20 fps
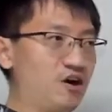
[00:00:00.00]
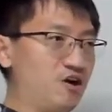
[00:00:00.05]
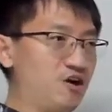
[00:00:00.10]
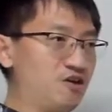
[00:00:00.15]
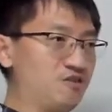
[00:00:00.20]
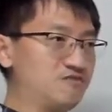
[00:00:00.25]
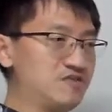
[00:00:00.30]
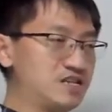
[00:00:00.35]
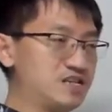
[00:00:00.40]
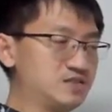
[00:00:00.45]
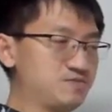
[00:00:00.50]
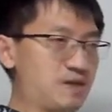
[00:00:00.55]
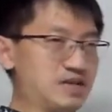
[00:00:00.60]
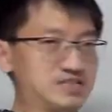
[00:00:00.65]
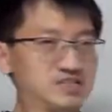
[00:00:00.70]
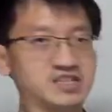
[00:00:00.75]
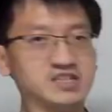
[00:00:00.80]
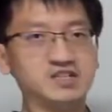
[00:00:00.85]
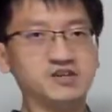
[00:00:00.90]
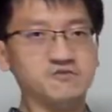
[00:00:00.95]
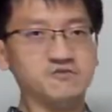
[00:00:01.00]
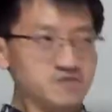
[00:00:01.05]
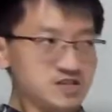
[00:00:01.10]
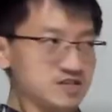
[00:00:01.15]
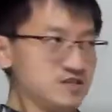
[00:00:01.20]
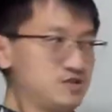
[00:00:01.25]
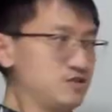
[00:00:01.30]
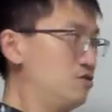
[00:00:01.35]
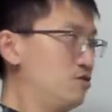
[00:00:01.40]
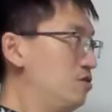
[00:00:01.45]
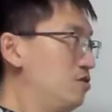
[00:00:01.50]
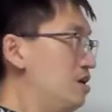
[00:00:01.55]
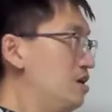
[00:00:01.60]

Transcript: of this particular video,